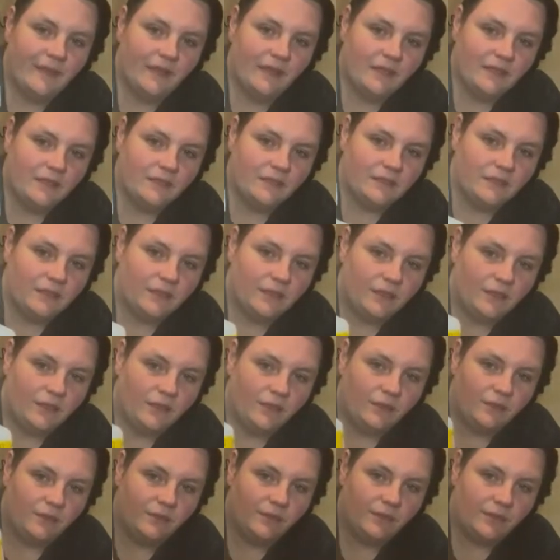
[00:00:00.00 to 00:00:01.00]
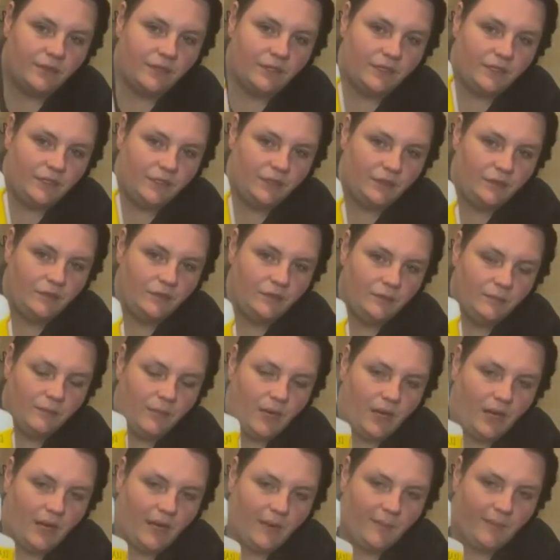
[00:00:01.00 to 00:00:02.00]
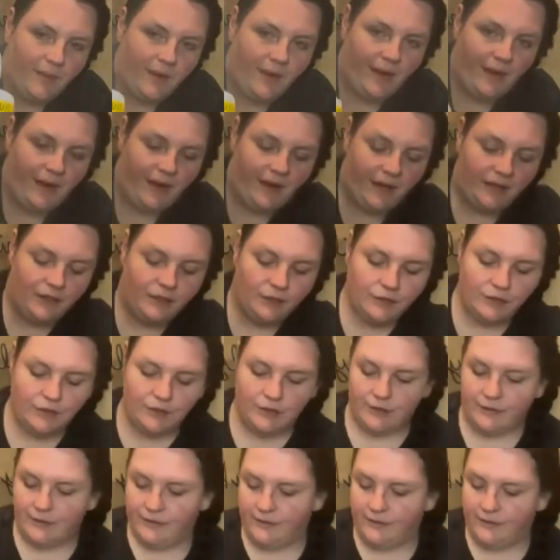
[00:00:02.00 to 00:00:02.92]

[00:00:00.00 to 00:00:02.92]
So we're going to use Mod Podge.